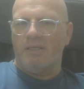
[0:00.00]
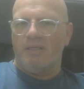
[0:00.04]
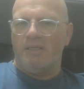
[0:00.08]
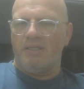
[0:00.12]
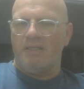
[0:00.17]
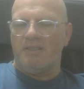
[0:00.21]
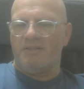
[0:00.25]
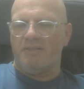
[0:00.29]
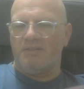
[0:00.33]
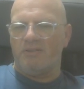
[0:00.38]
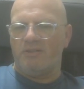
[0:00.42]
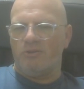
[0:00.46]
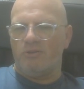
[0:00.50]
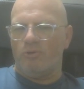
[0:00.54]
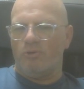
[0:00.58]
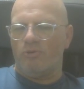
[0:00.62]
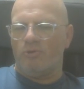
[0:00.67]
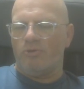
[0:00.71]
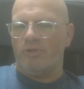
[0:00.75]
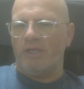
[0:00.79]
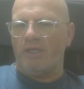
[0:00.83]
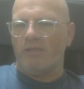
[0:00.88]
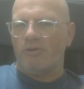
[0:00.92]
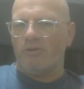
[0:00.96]
is
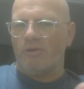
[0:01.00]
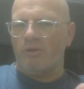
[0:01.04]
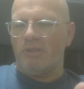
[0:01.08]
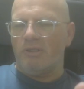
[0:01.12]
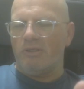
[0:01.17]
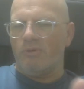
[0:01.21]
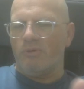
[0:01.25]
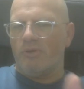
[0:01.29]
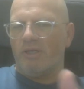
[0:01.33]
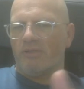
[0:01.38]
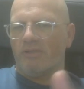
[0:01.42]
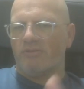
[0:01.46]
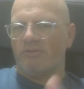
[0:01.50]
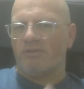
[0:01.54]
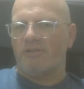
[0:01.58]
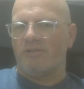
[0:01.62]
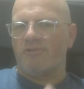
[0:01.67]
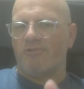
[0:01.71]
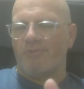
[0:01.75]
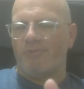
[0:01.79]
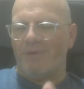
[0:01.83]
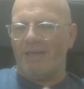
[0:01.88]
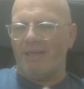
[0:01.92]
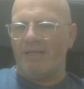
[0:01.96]
not only you get the
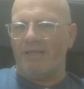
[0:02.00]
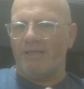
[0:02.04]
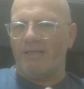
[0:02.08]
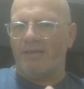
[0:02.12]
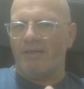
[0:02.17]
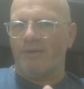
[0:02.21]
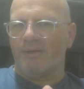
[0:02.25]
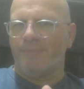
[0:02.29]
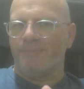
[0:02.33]
training,